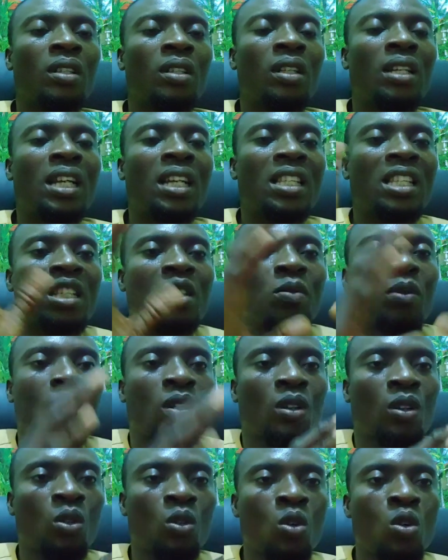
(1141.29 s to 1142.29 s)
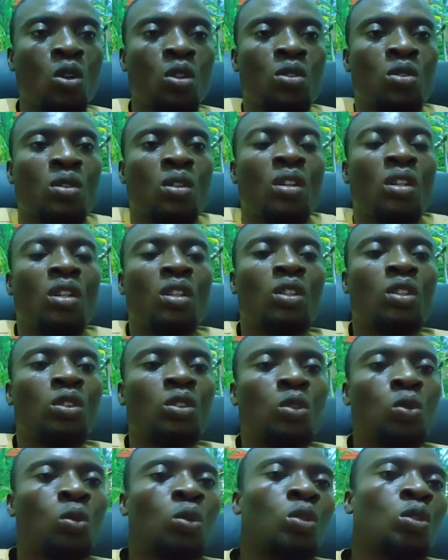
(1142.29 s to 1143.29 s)
Let it be close.
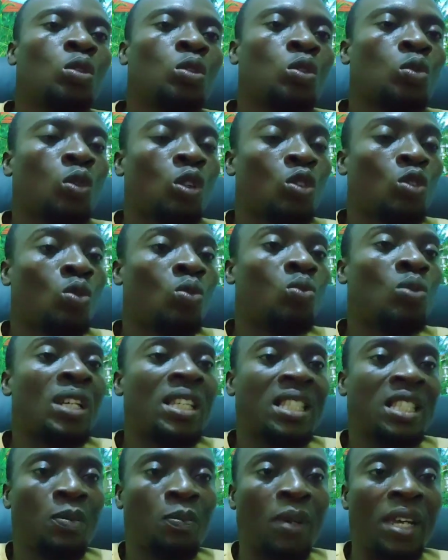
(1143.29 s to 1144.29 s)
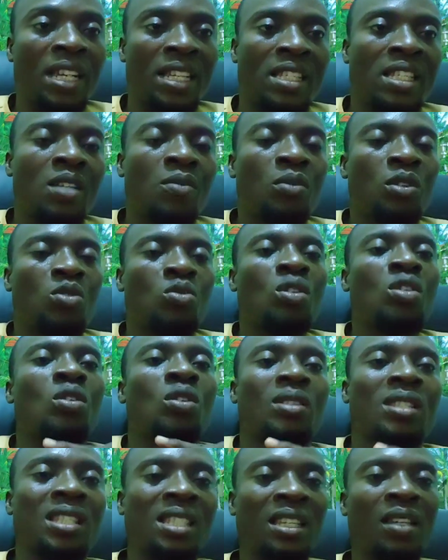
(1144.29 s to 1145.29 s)
You wouldn't want to waste space in between
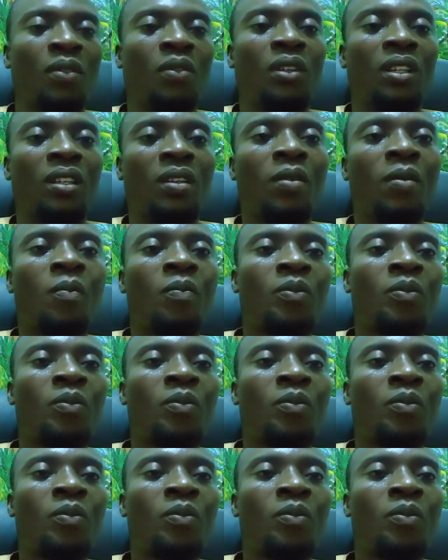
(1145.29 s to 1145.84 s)
your CV,